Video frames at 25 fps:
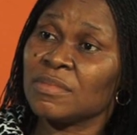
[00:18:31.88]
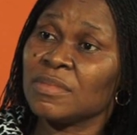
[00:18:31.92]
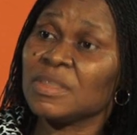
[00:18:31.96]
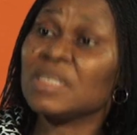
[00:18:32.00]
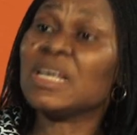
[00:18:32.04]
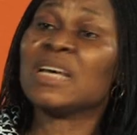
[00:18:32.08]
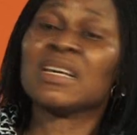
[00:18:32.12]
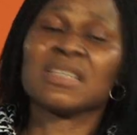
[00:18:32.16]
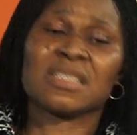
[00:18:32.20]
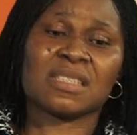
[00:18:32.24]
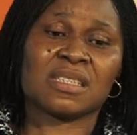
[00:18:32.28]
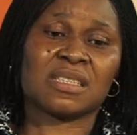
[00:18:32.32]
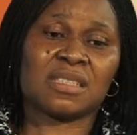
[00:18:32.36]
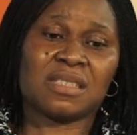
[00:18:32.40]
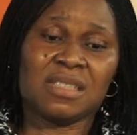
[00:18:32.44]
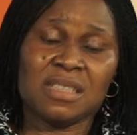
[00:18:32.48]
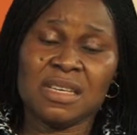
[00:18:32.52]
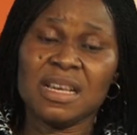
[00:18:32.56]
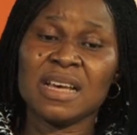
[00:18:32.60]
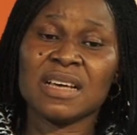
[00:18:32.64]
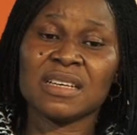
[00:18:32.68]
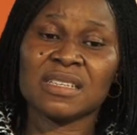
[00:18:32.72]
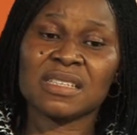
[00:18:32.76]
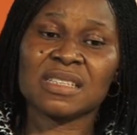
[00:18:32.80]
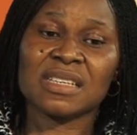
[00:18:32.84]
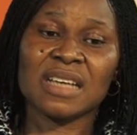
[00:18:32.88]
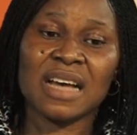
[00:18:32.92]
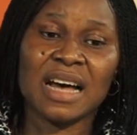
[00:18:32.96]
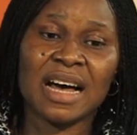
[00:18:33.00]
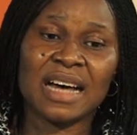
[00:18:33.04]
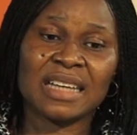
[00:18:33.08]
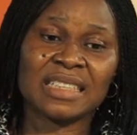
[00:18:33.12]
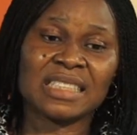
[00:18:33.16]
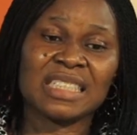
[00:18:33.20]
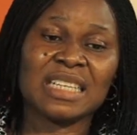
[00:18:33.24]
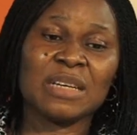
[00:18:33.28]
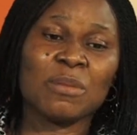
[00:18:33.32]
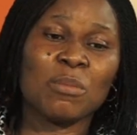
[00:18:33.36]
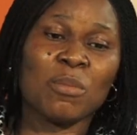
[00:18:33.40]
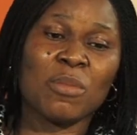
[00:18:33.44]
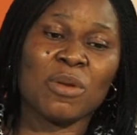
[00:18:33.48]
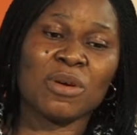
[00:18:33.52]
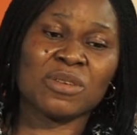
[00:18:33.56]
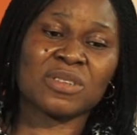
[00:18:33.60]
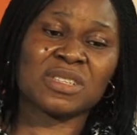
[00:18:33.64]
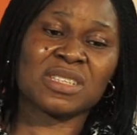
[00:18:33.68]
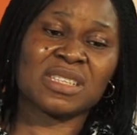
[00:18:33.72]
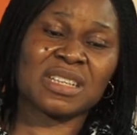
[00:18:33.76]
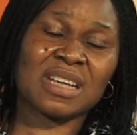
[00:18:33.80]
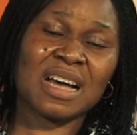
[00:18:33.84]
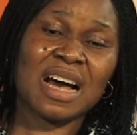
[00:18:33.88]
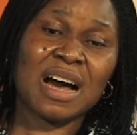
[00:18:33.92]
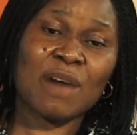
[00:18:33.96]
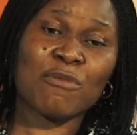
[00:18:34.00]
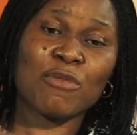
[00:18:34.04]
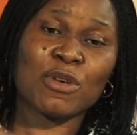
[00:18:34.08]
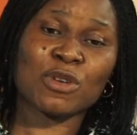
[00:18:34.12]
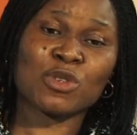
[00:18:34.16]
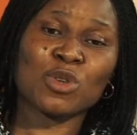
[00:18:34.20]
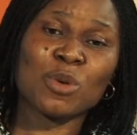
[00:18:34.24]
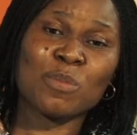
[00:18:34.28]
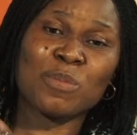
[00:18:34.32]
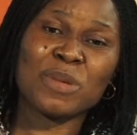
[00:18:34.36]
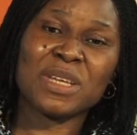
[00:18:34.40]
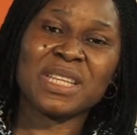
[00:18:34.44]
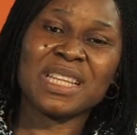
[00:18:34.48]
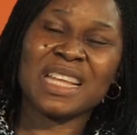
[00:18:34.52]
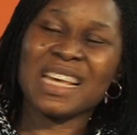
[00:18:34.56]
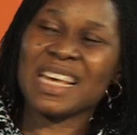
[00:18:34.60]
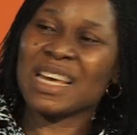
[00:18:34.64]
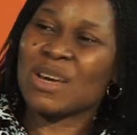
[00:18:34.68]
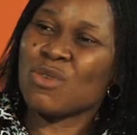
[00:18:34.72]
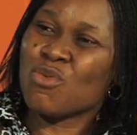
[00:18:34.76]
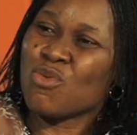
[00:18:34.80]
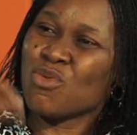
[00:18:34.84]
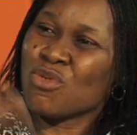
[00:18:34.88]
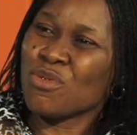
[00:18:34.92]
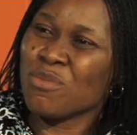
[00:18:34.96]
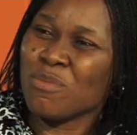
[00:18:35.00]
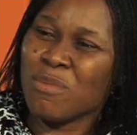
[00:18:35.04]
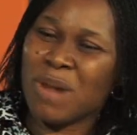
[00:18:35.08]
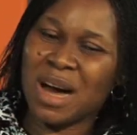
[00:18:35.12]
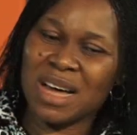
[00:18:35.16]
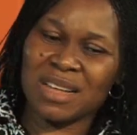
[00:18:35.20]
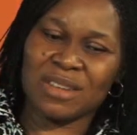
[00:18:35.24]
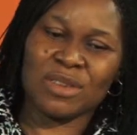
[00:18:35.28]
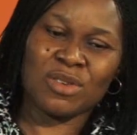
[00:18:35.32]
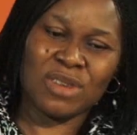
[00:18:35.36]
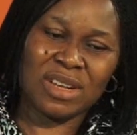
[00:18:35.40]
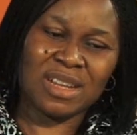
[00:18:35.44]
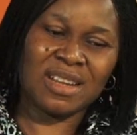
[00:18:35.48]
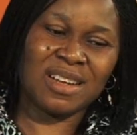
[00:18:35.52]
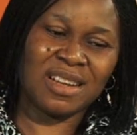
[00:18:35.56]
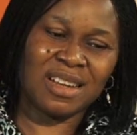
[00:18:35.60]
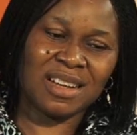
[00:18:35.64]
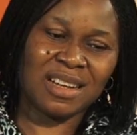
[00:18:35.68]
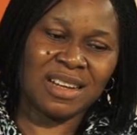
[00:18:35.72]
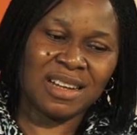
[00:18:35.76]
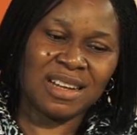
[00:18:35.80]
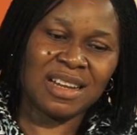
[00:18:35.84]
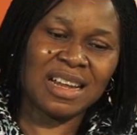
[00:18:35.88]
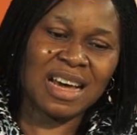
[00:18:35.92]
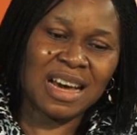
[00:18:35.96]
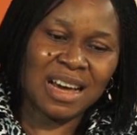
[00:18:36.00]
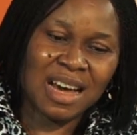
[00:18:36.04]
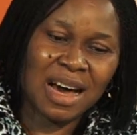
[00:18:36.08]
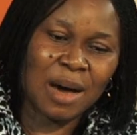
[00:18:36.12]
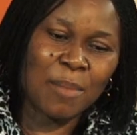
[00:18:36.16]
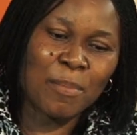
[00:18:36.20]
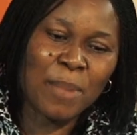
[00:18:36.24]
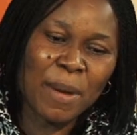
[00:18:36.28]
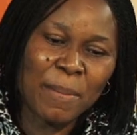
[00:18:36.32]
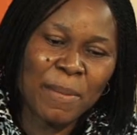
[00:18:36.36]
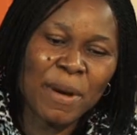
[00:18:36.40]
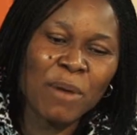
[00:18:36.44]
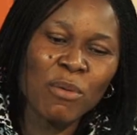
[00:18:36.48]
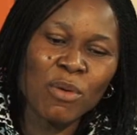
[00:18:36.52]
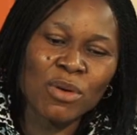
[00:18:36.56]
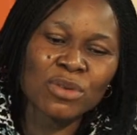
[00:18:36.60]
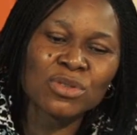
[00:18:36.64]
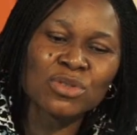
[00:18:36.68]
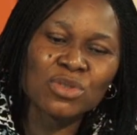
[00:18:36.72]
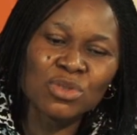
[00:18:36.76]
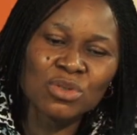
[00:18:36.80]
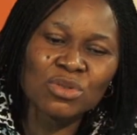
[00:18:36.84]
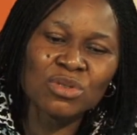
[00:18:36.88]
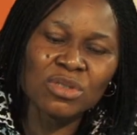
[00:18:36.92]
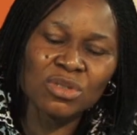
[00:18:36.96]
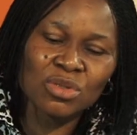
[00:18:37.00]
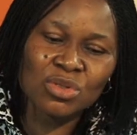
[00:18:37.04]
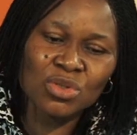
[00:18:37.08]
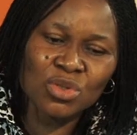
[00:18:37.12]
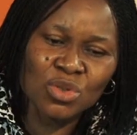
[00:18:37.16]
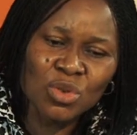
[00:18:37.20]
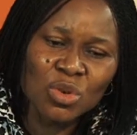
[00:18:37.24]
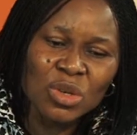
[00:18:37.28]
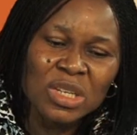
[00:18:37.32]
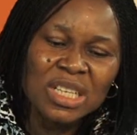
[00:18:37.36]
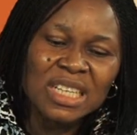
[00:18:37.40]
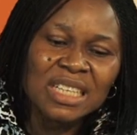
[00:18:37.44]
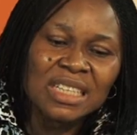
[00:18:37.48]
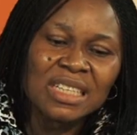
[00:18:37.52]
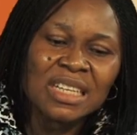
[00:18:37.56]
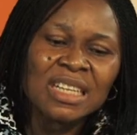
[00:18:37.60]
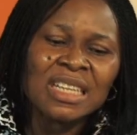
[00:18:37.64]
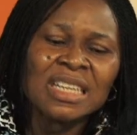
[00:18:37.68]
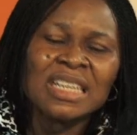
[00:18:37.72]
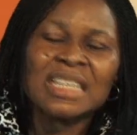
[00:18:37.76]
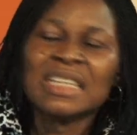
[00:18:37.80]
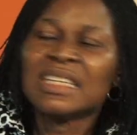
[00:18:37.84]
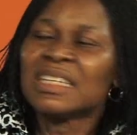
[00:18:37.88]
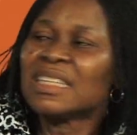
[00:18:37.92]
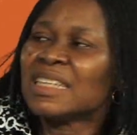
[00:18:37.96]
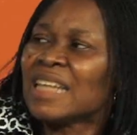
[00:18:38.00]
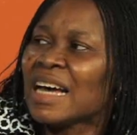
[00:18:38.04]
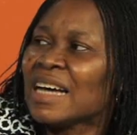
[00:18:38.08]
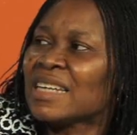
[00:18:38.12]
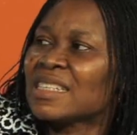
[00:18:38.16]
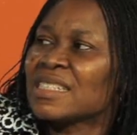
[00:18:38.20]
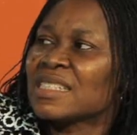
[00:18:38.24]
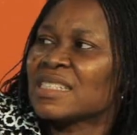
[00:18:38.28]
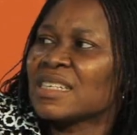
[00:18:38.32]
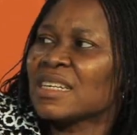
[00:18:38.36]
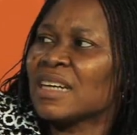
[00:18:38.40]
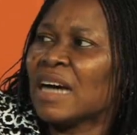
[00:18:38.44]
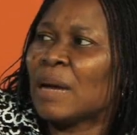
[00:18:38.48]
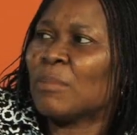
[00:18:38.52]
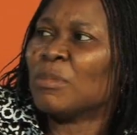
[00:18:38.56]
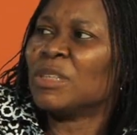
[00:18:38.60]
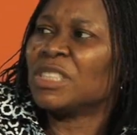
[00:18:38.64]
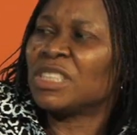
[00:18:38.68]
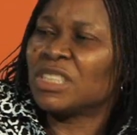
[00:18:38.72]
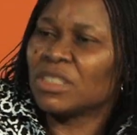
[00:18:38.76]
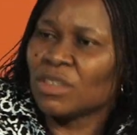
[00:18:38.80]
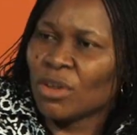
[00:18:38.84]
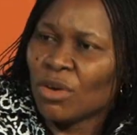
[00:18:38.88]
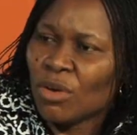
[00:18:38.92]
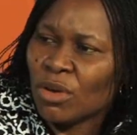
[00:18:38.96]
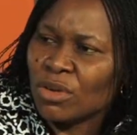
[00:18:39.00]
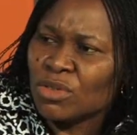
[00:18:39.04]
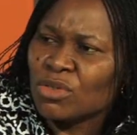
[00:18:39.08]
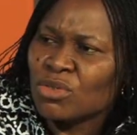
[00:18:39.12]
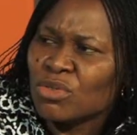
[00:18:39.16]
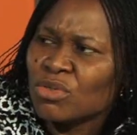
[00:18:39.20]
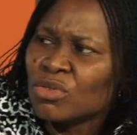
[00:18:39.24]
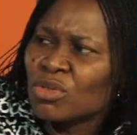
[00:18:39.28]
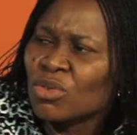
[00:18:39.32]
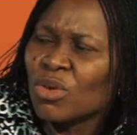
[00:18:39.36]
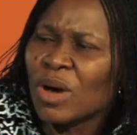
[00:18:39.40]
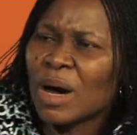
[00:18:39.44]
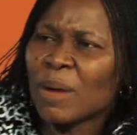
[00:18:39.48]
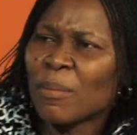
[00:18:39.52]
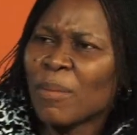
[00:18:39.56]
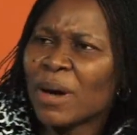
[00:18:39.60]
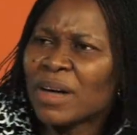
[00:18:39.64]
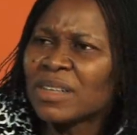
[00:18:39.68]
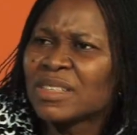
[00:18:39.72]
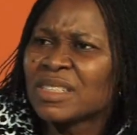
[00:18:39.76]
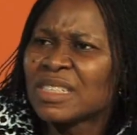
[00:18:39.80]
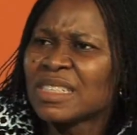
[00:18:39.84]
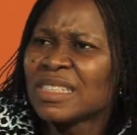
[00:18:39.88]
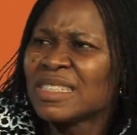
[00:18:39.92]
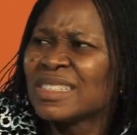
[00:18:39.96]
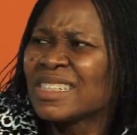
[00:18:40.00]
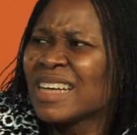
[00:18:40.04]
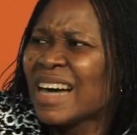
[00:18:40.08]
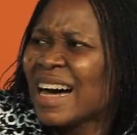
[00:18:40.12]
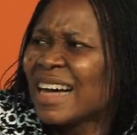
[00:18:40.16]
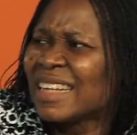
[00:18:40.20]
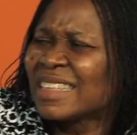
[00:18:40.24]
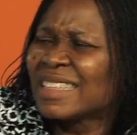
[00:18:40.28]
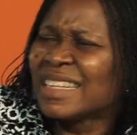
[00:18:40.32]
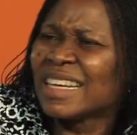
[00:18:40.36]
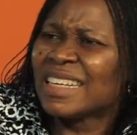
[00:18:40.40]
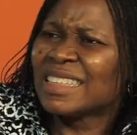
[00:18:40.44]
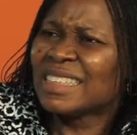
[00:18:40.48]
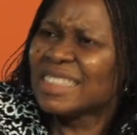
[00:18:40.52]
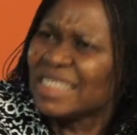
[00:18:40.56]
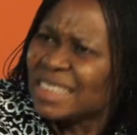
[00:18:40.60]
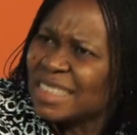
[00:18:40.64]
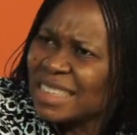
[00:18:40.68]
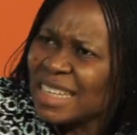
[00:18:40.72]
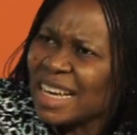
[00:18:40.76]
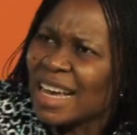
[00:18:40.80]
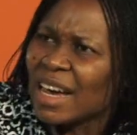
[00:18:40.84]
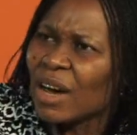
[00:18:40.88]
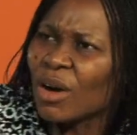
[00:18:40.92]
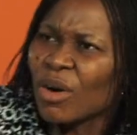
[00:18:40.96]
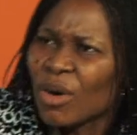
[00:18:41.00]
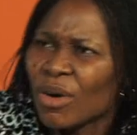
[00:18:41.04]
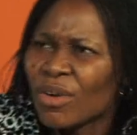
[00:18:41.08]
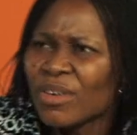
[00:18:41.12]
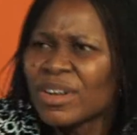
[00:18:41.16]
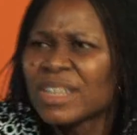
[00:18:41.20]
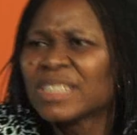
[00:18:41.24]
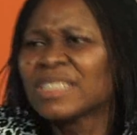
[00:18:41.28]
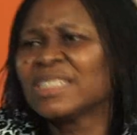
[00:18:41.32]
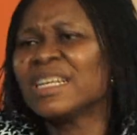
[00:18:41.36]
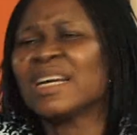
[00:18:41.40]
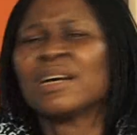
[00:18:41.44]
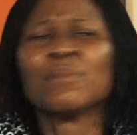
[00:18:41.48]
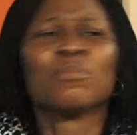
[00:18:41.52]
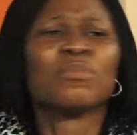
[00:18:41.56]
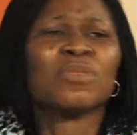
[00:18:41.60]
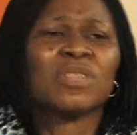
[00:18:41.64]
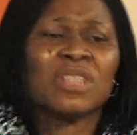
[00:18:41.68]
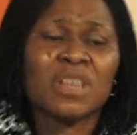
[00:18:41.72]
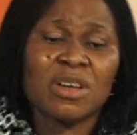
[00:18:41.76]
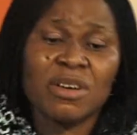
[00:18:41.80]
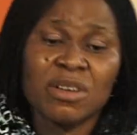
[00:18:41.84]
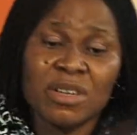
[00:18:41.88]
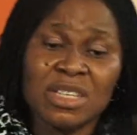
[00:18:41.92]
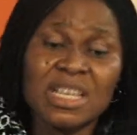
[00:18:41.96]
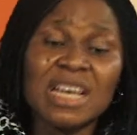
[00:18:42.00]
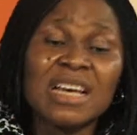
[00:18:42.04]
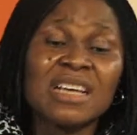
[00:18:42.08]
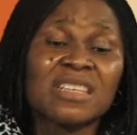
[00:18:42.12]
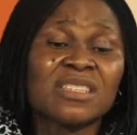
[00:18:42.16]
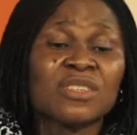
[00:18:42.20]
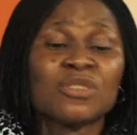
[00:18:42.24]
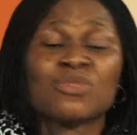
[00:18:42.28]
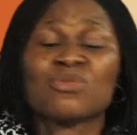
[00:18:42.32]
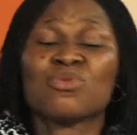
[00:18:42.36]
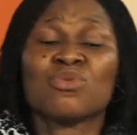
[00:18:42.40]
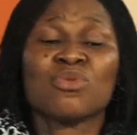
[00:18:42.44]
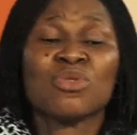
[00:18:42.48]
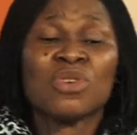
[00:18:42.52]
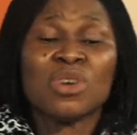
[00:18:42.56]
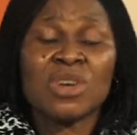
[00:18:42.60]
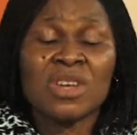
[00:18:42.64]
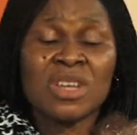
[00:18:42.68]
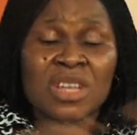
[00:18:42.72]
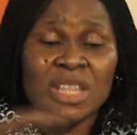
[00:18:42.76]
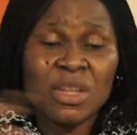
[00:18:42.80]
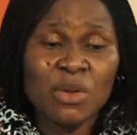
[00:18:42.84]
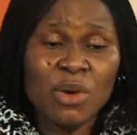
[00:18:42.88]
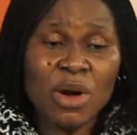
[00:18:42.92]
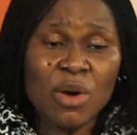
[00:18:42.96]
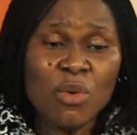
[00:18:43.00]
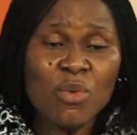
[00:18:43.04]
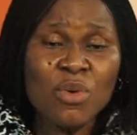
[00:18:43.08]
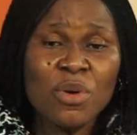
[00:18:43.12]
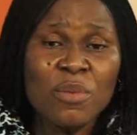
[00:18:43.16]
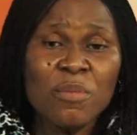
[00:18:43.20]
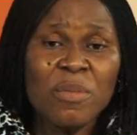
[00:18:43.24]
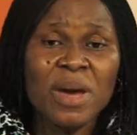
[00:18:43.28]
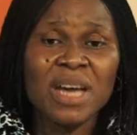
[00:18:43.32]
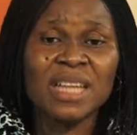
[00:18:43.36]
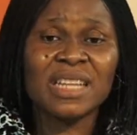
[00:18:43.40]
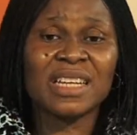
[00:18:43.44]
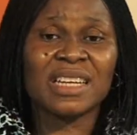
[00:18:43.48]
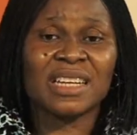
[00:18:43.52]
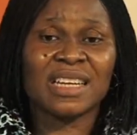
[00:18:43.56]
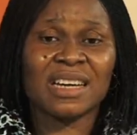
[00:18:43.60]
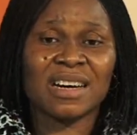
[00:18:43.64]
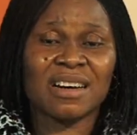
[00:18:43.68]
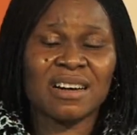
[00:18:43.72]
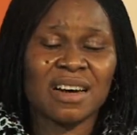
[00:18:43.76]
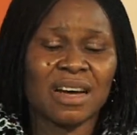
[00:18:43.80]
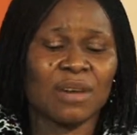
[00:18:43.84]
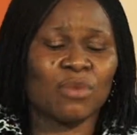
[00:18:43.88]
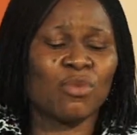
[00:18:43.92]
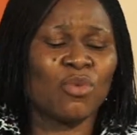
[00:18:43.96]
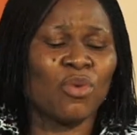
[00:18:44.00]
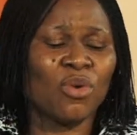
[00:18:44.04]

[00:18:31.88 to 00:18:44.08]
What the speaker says: Yes. And it must have also been a woman that her paper was stolen. She got to know about it, and then she encouraged them. Yes, it's true. There are women in the crowd.